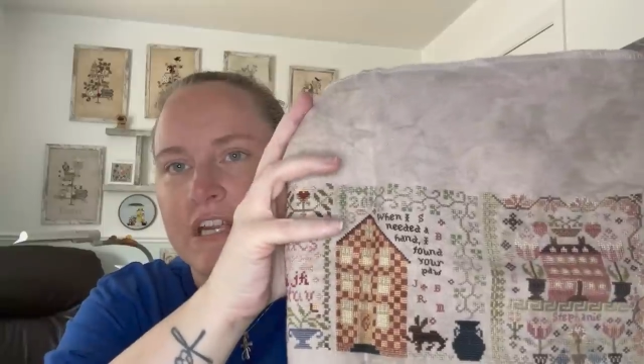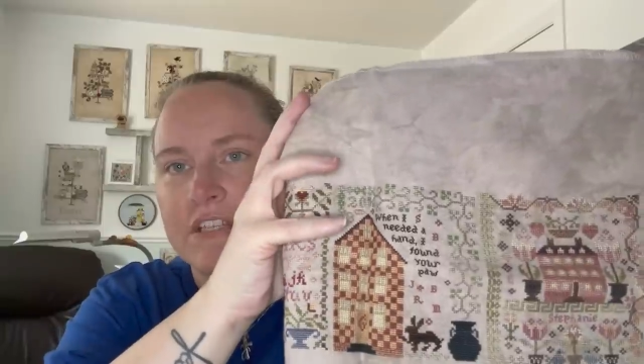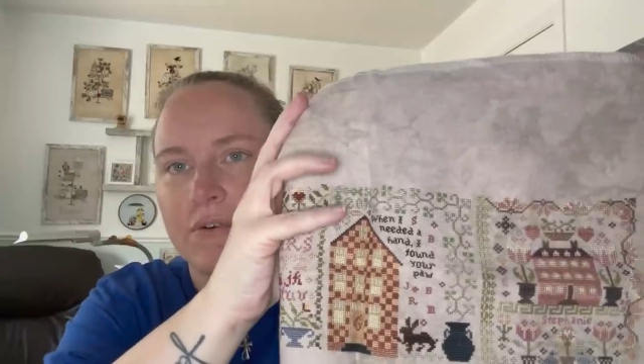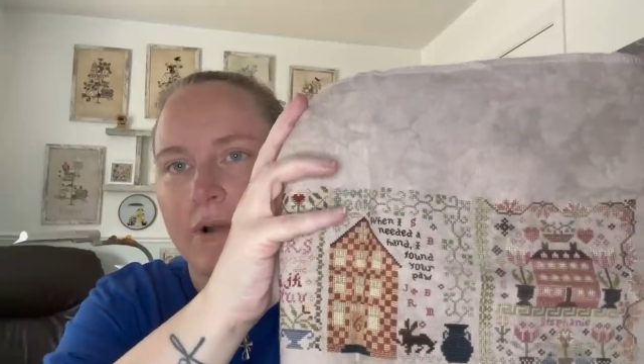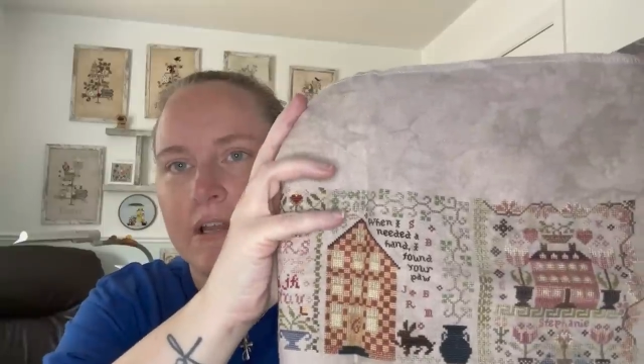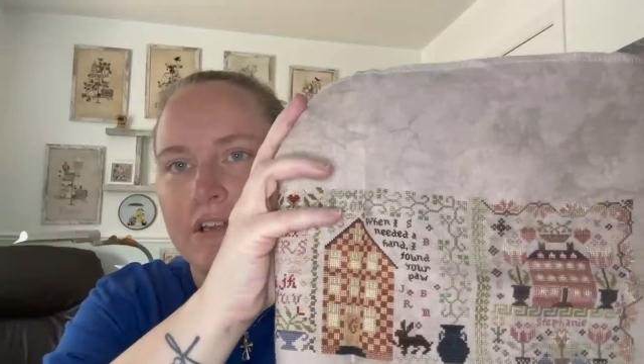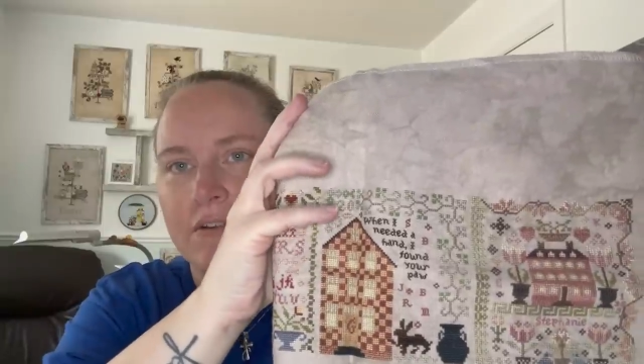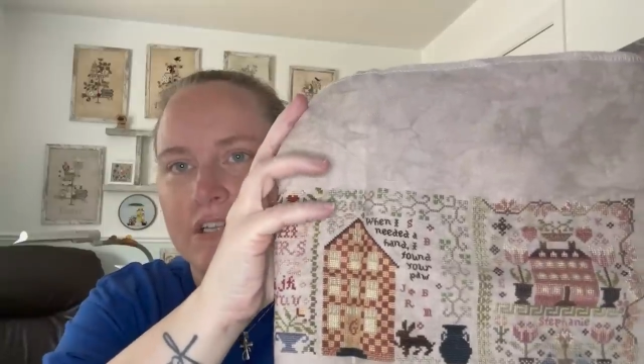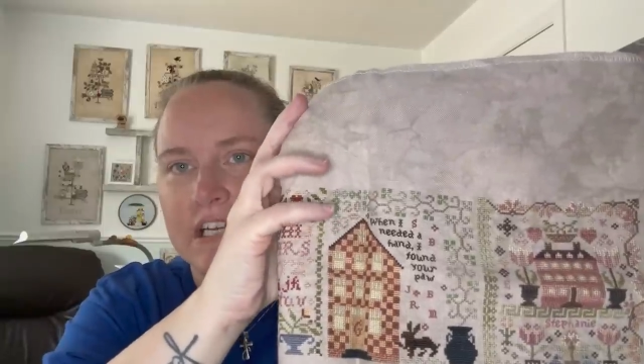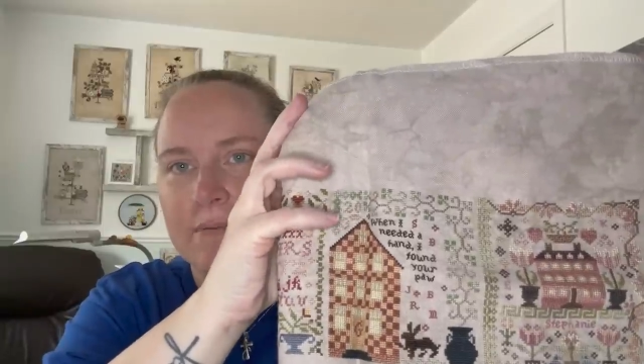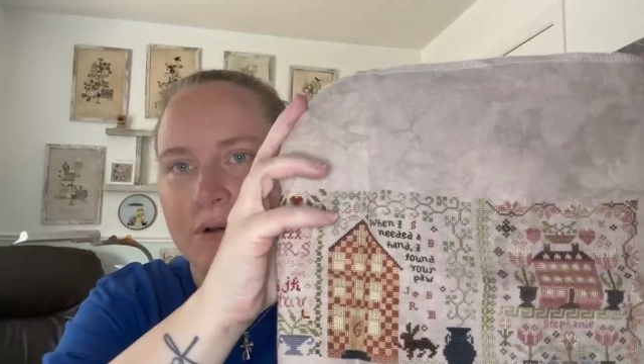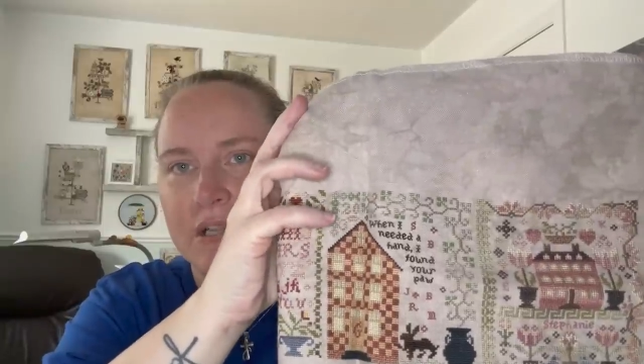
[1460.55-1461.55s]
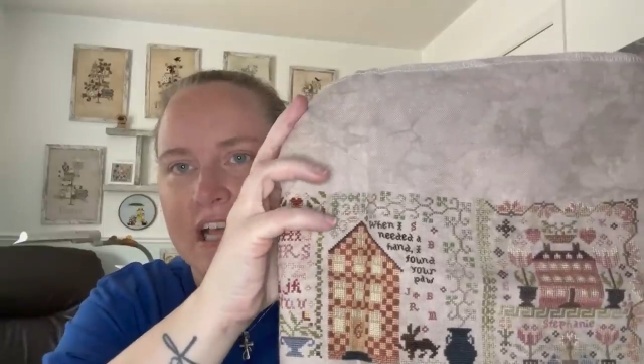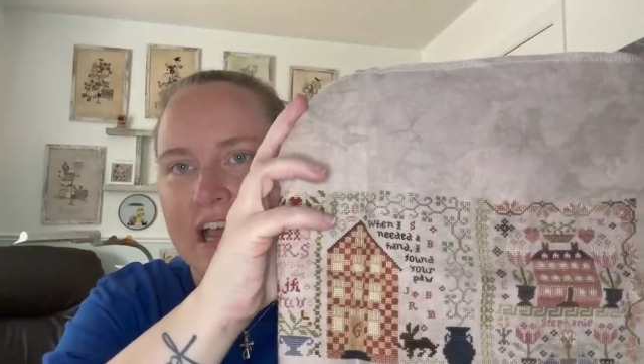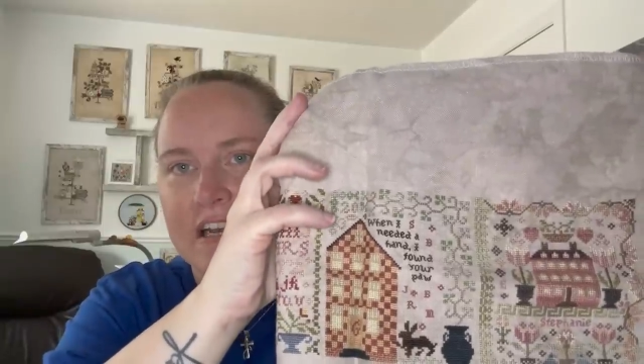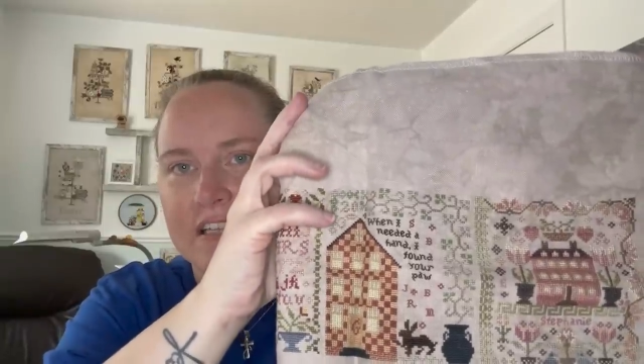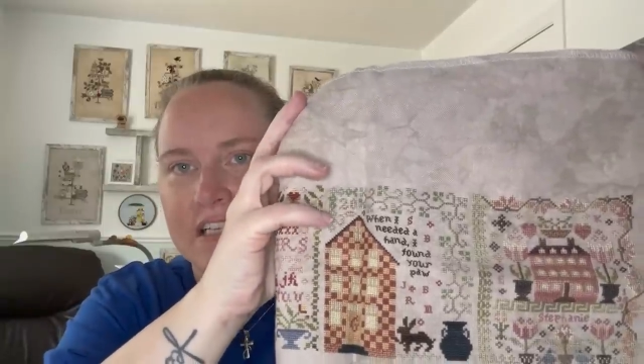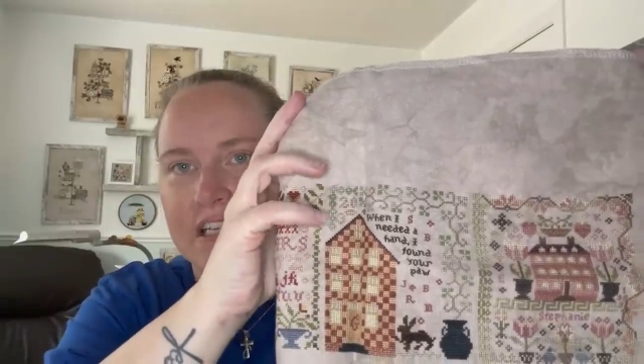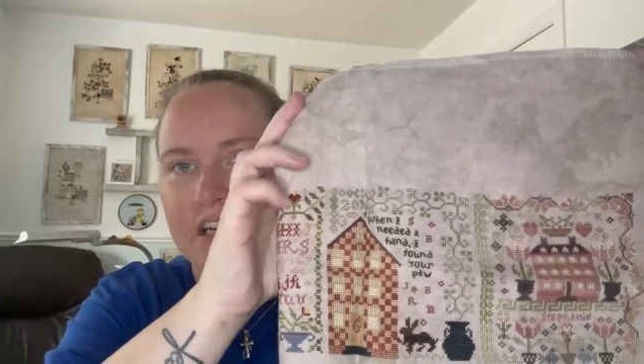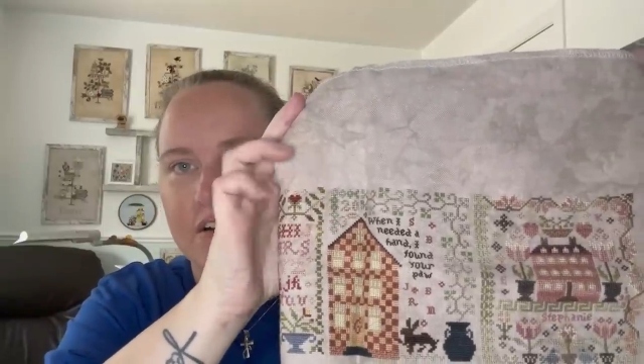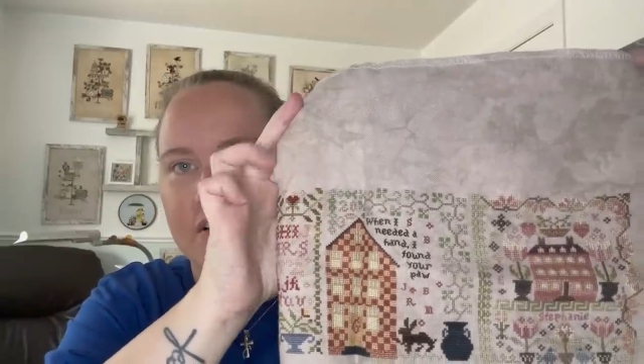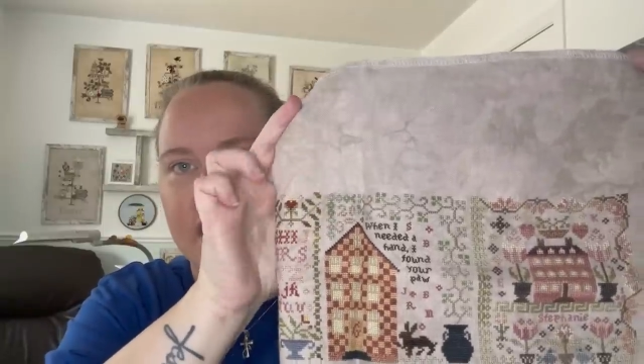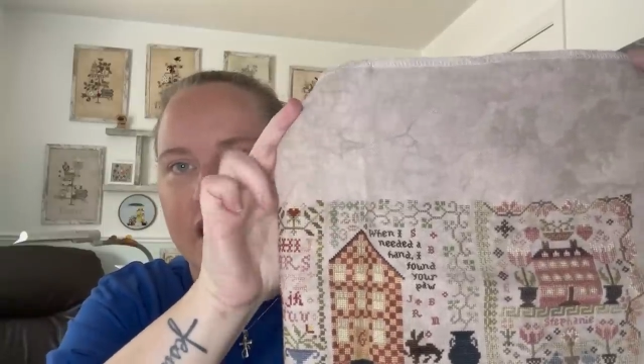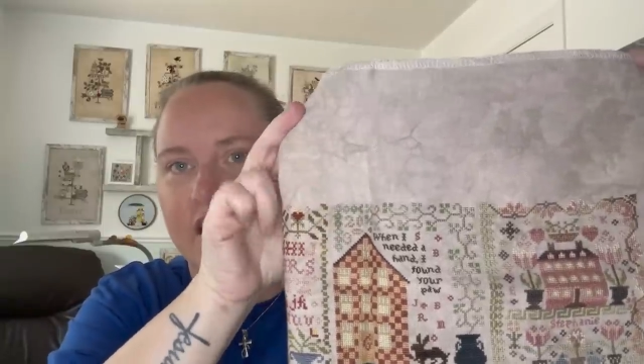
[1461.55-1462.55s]
so I did put that as the year
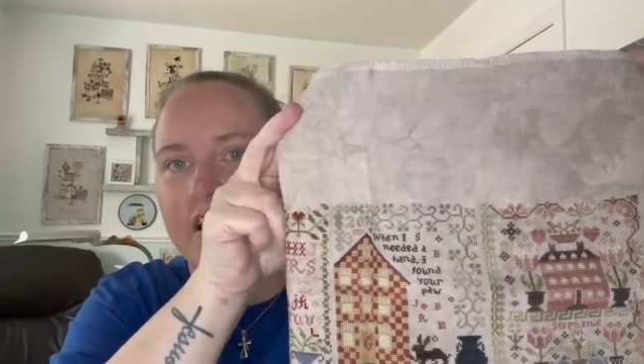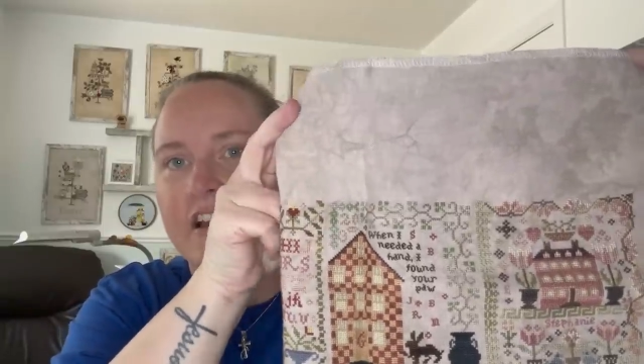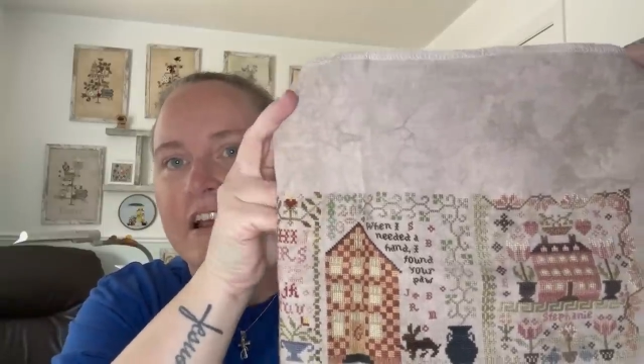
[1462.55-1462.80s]
there.